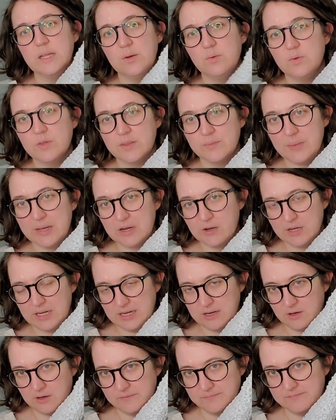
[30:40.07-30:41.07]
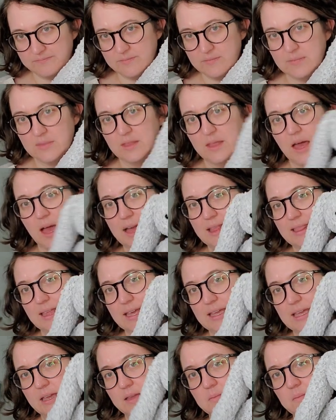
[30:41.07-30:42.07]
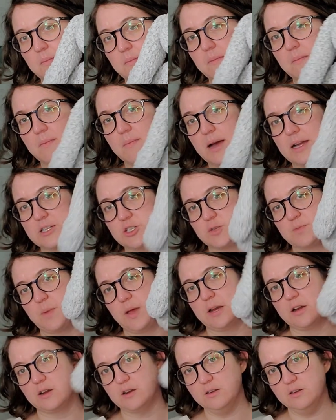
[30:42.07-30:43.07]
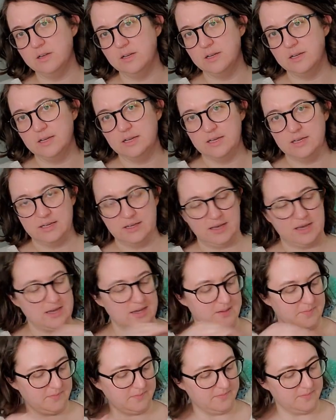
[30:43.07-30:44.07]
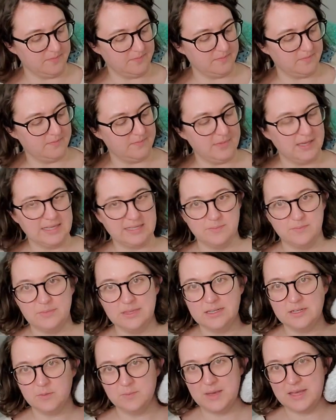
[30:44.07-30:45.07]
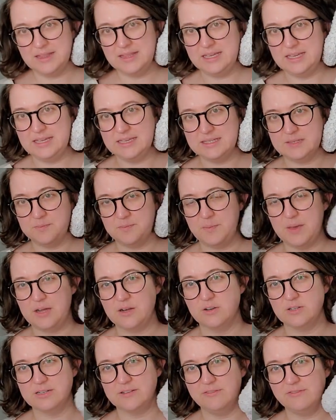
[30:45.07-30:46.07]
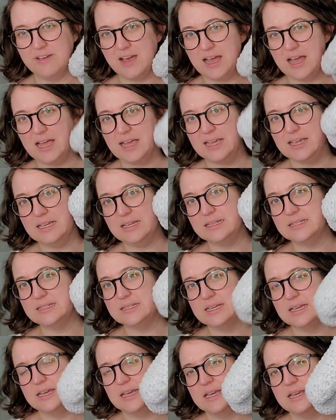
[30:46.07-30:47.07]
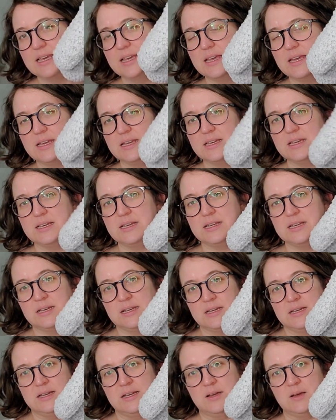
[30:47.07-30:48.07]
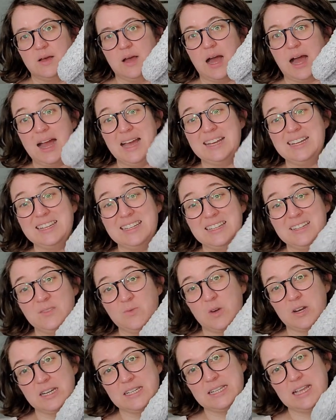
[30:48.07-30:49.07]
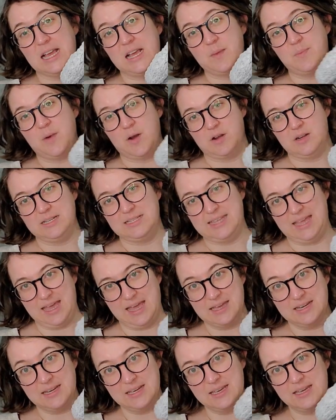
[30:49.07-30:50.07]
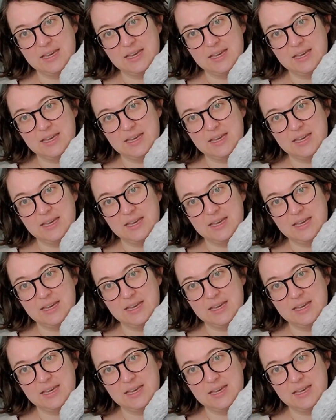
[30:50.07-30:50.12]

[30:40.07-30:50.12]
with a bigger needle. I like it much better. Um, his little belly is better defined. I didn't want to take apart his head,